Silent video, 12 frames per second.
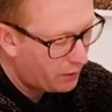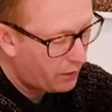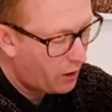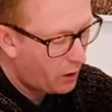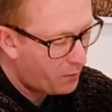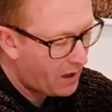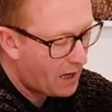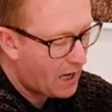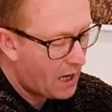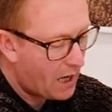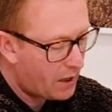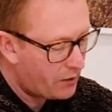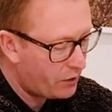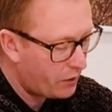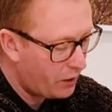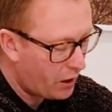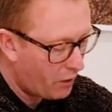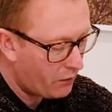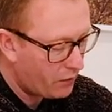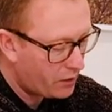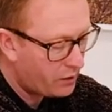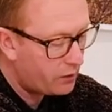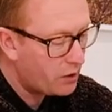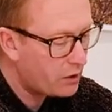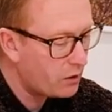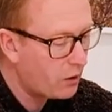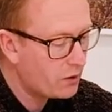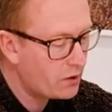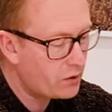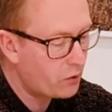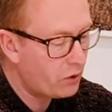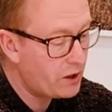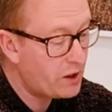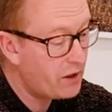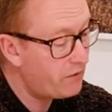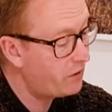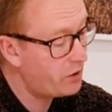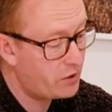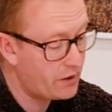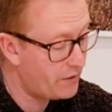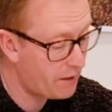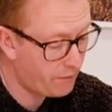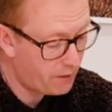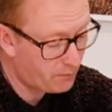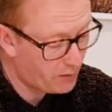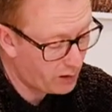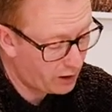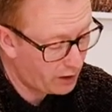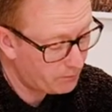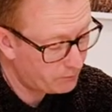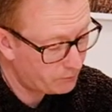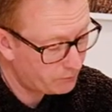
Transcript: notepads, you know, there's, there's lots of storage even just in that front pocket.